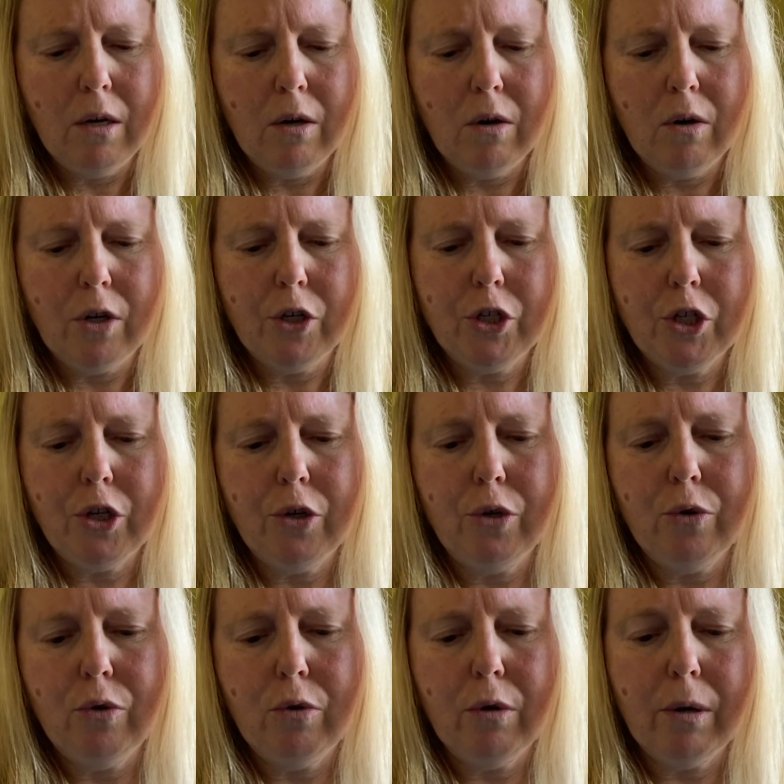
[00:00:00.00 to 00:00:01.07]
on a show
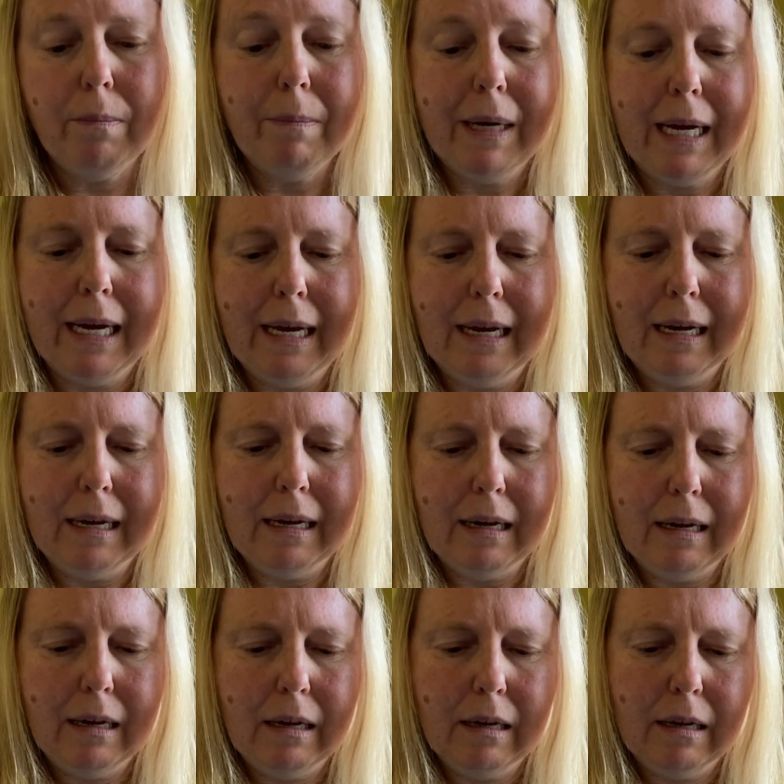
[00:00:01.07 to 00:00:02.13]
called
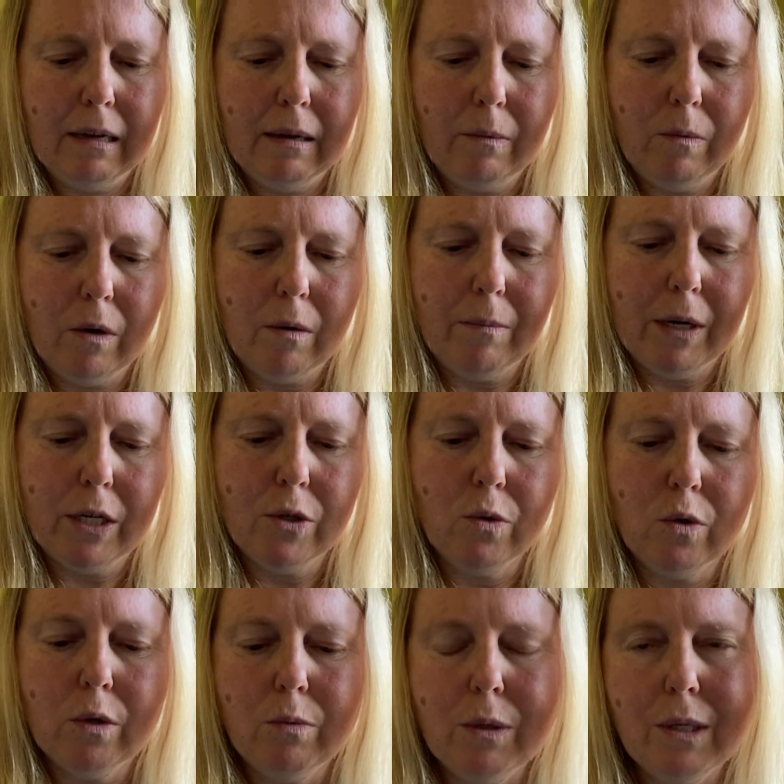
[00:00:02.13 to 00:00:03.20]
Coppelia while my
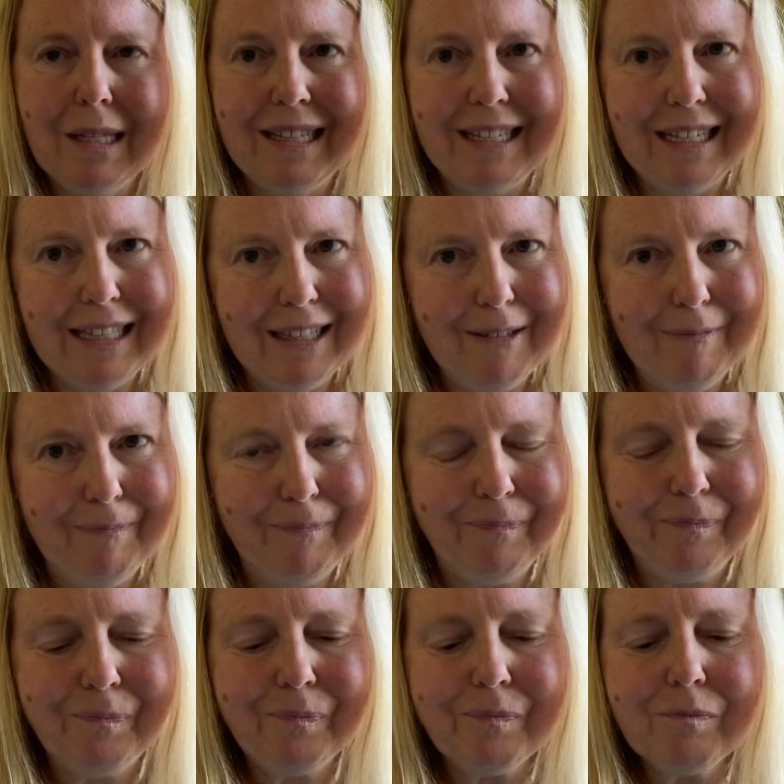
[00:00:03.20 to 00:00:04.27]
daughter was little,
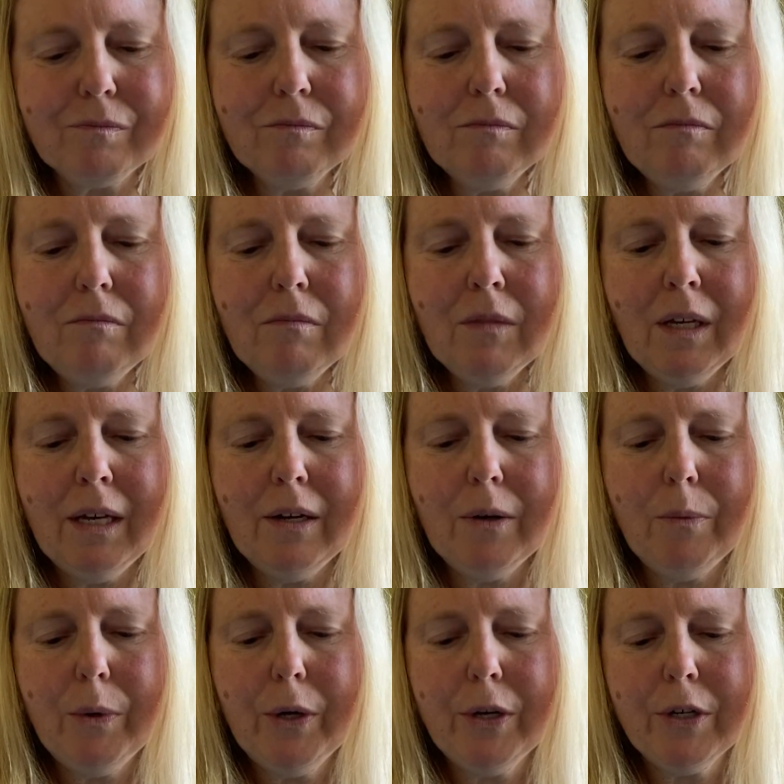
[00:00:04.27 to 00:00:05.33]
and
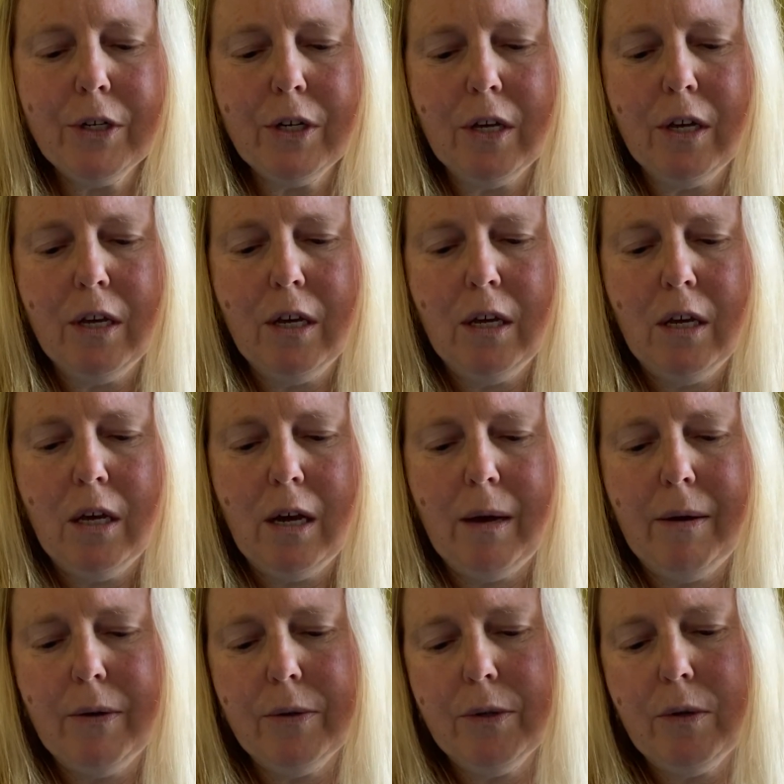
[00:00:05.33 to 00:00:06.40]
I
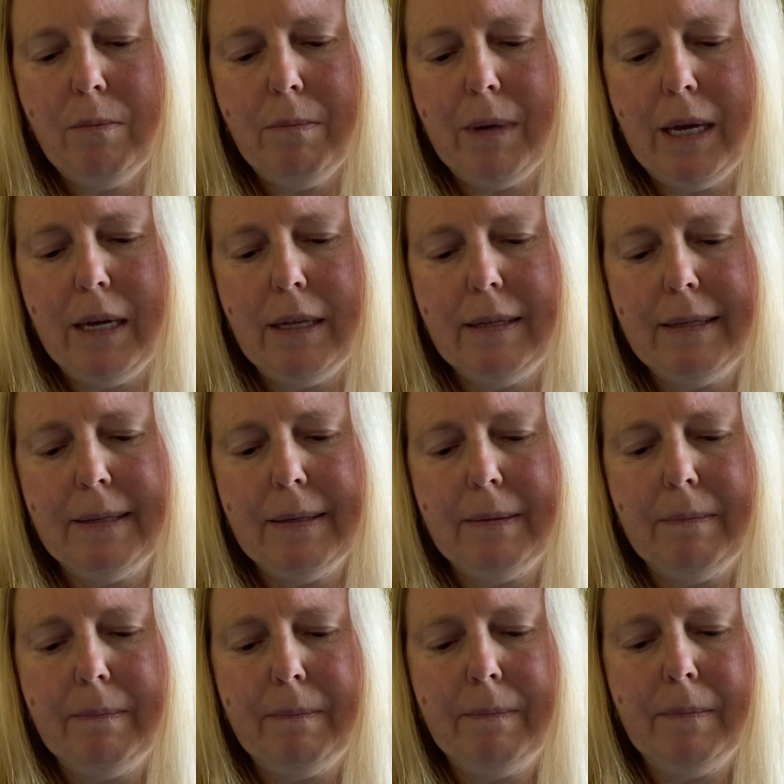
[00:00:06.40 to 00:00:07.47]
also made
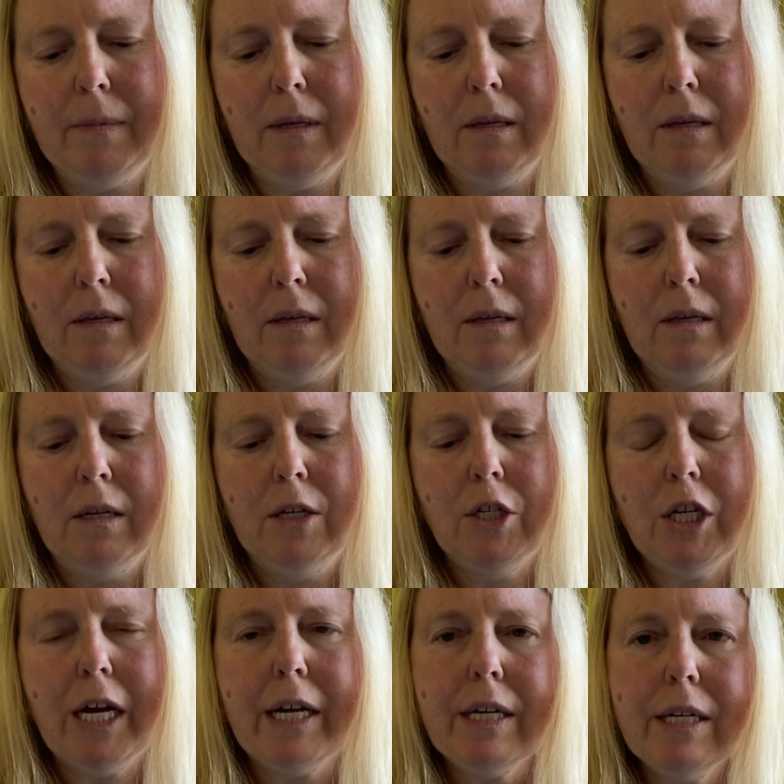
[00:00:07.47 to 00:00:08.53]
some
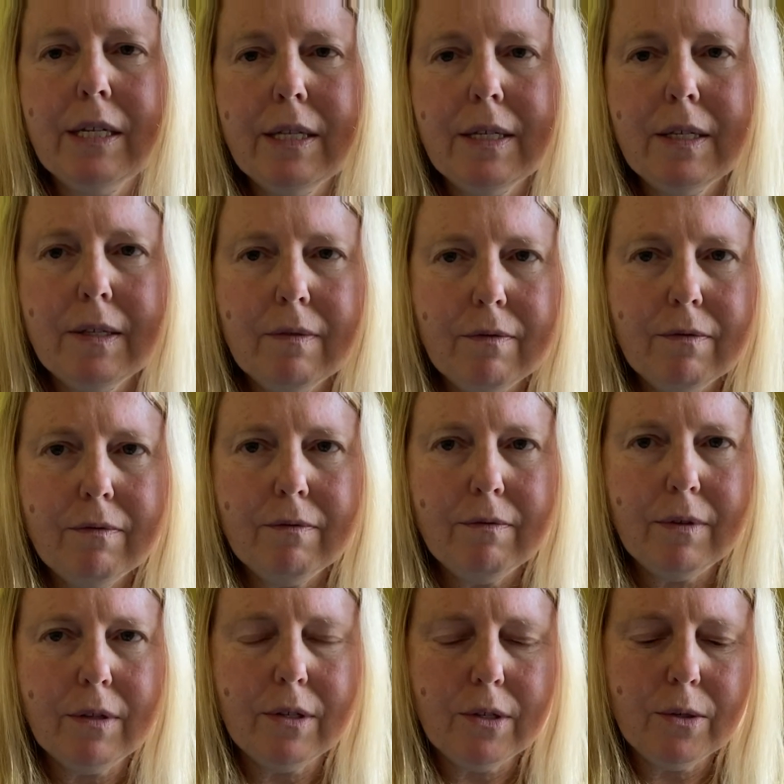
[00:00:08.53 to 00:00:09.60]
jackets
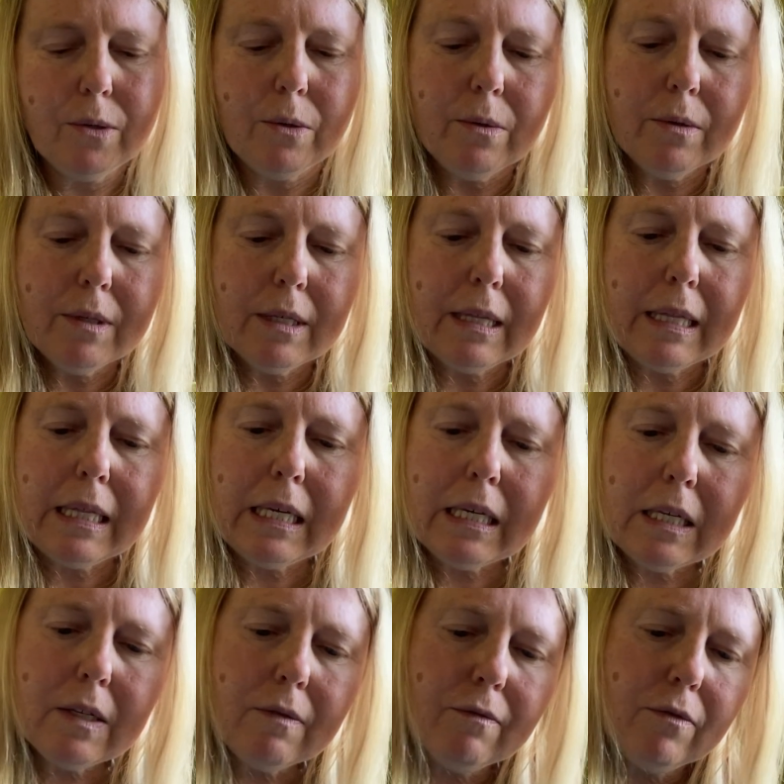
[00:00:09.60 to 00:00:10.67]
and suits and
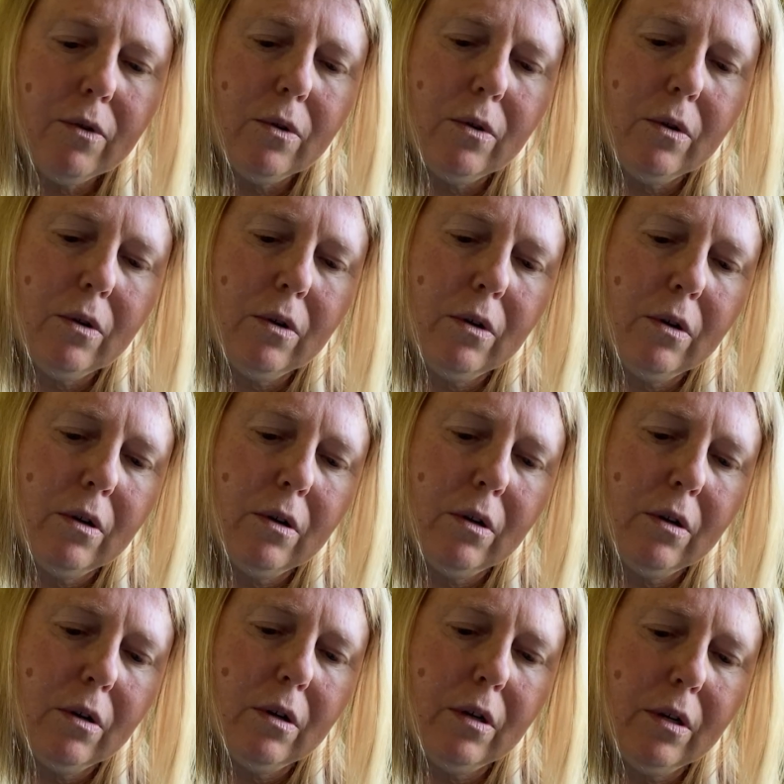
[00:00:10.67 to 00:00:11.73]
things for
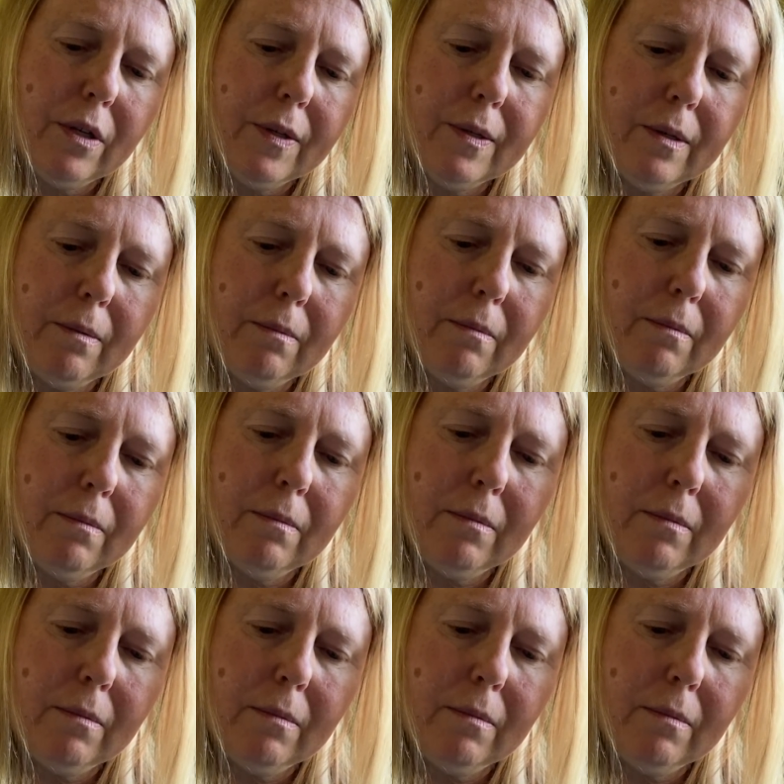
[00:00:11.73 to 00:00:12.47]
some